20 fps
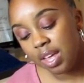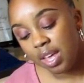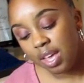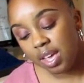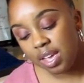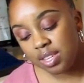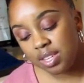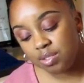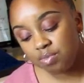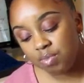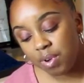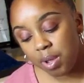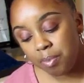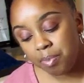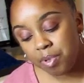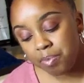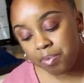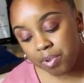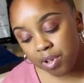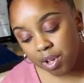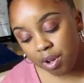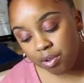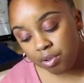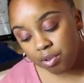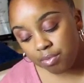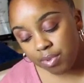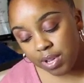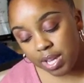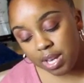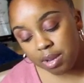It's where people go
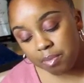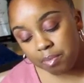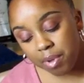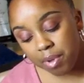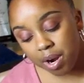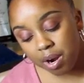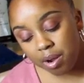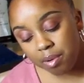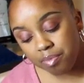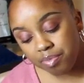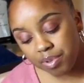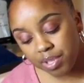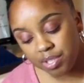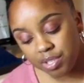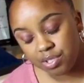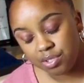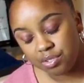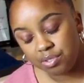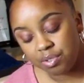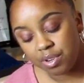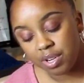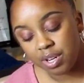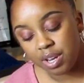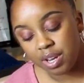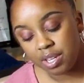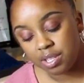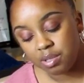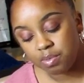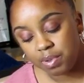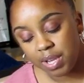to read and borrow books, Jordan
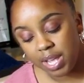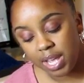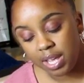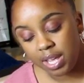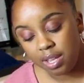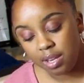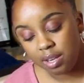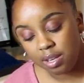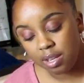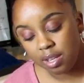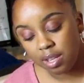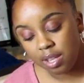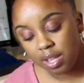explained.